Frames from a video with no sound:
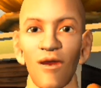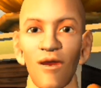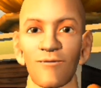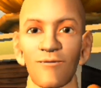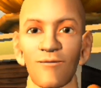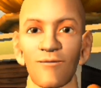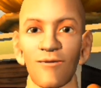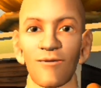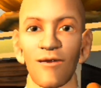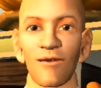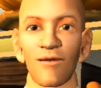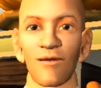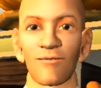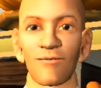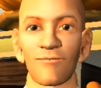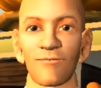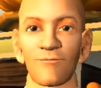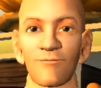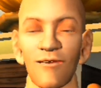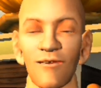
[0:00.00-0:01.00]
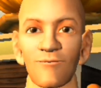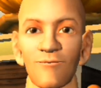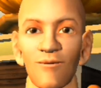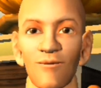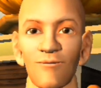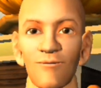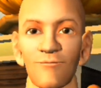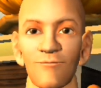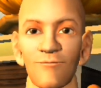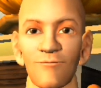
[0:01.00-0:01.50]
different
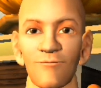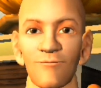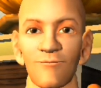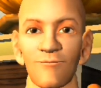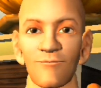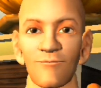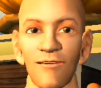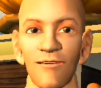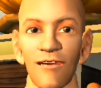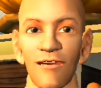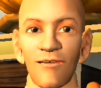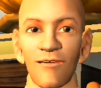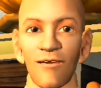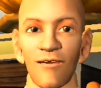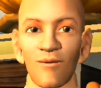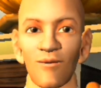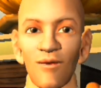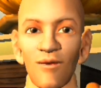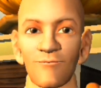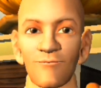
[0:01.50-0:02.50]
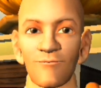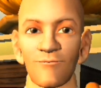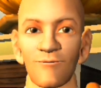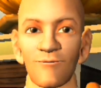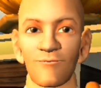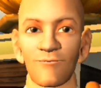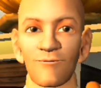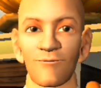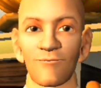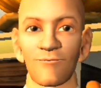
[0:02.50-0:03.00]
reactions from some
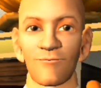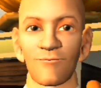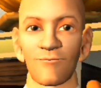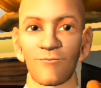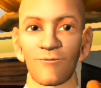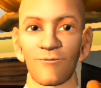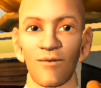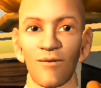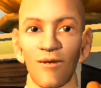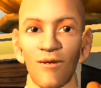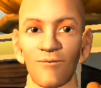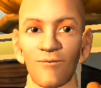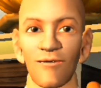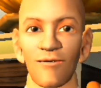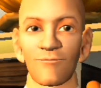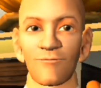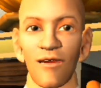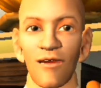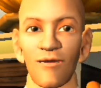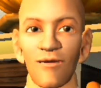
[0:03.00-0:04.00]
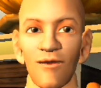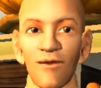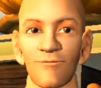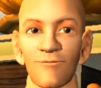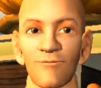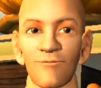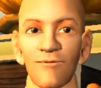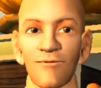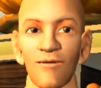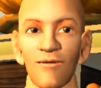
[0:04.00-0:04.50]
of the monks and
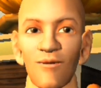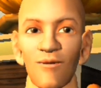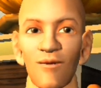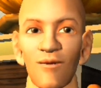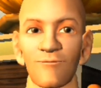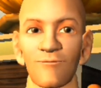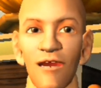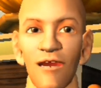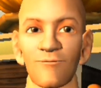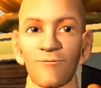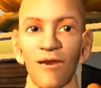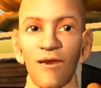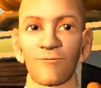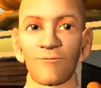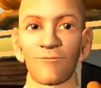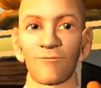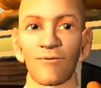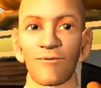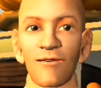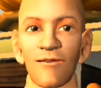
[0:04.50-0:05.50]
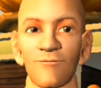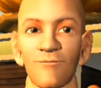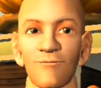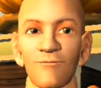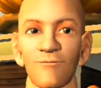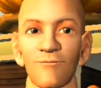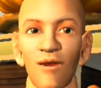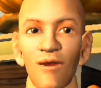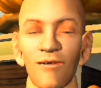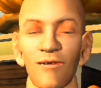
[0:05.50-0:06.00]
Zen masters who had been practicing
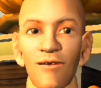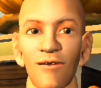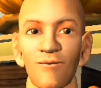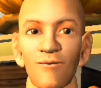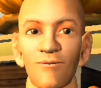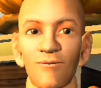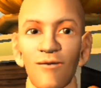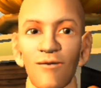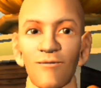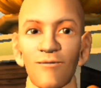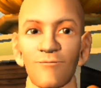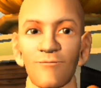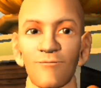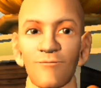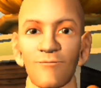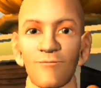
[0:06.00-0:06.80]
for some time.